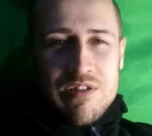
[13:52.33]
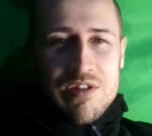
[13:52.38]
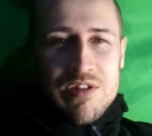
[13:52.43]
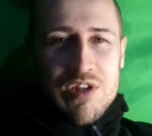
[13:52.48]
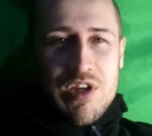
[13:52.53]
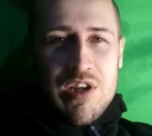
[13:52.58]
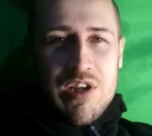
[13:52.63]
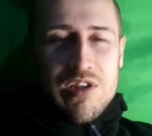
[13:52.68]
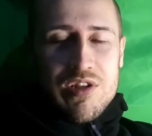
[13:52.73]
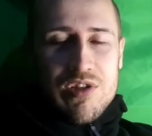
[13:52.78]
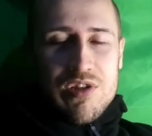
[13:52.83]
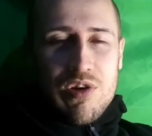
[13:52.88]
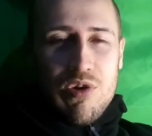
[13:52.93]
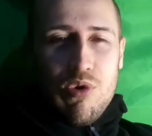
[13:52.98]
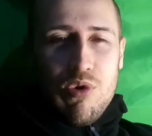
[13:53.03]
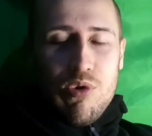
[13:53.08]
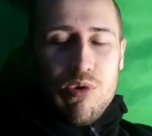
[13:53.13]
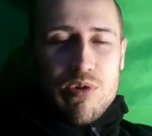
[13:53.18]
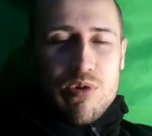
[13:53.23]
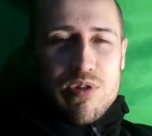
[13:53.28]
change
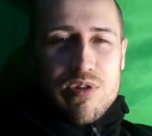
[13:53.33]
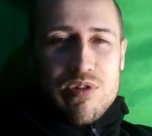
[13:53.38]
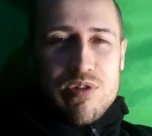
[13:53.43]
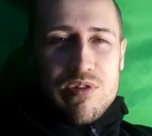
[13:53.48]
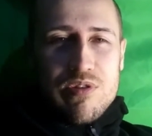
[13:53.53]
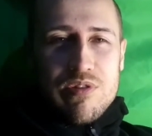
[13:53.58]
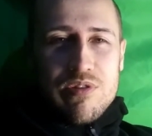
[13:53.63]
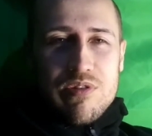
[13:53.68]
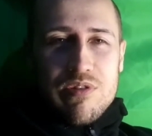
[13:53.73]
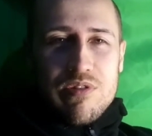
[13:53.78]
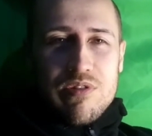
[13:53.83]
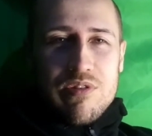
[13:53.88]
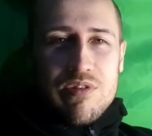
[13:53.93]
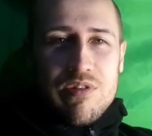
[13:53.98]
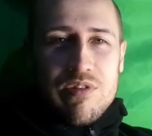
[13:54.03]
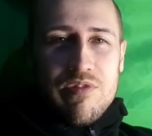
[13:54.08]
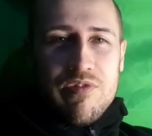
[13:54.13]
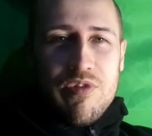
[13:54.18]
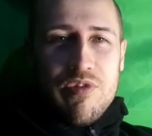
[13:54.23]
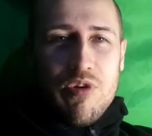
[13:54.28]
laws
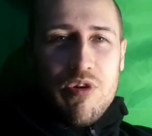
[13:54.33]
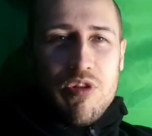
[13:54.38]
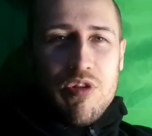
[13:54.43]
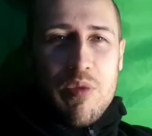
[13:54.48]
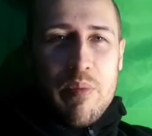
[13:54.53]
for